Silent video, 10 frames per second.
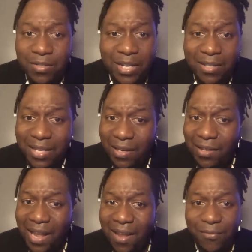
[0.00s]
They take
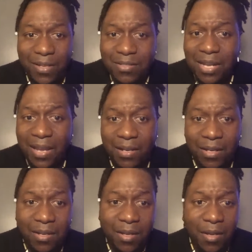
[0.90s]
life as like
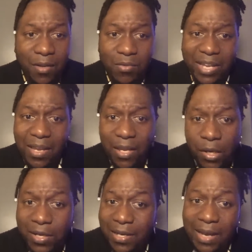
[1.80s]
they
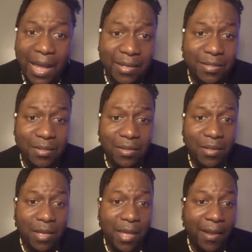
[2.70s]
here, they not.
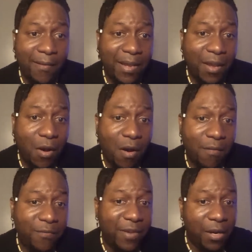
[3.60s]
And they are
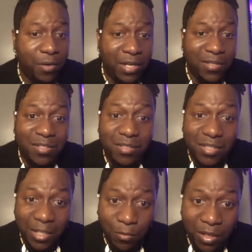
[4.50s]
very
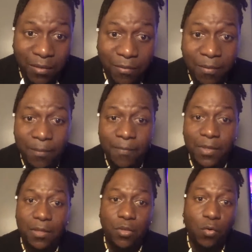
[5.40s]
secretive.
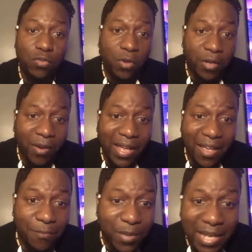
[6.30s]
Those are your
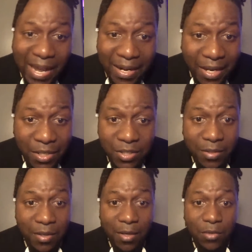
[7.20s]
FBI agent.
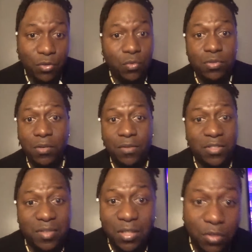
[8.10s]
Those are your
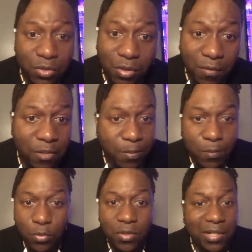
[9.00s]
Secret Service
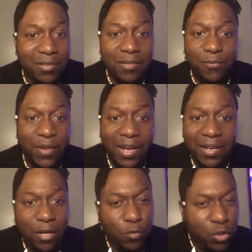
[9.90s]
people you couldn't define.
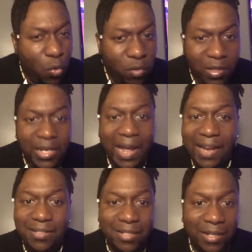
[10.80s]
They totally
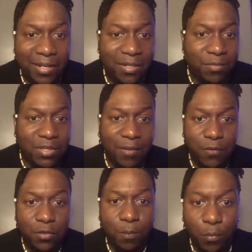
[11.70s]
isolate themselves
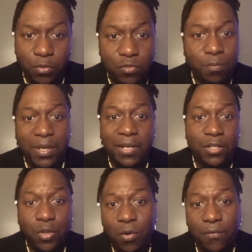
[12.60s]
to the point you barely
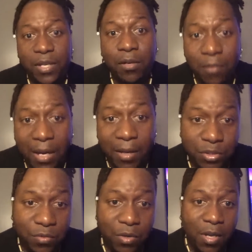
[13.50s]
know if they're around
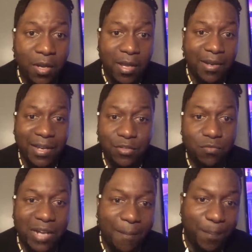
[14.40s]
you. And they do
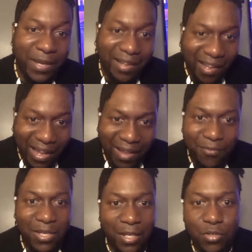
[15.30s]
not pick
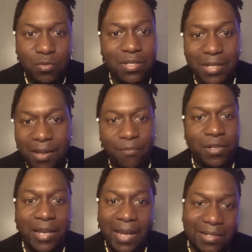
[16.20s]
heavy interest in
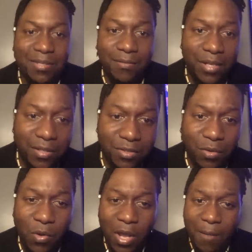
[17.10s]
everyday activities.
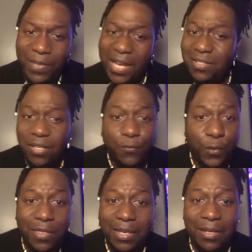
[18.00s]
So that's
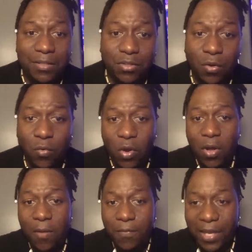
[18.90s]
different things. So
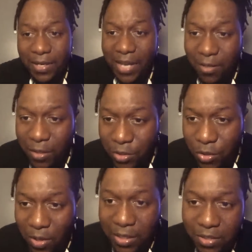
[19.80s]
in
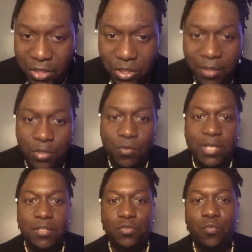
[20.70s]
your condition, you
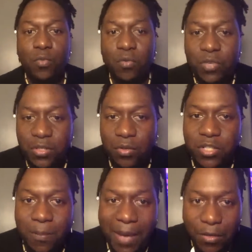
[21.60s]
need to do more
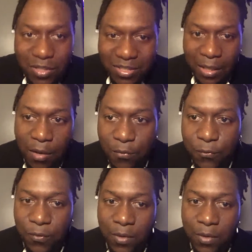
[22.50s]
research about self.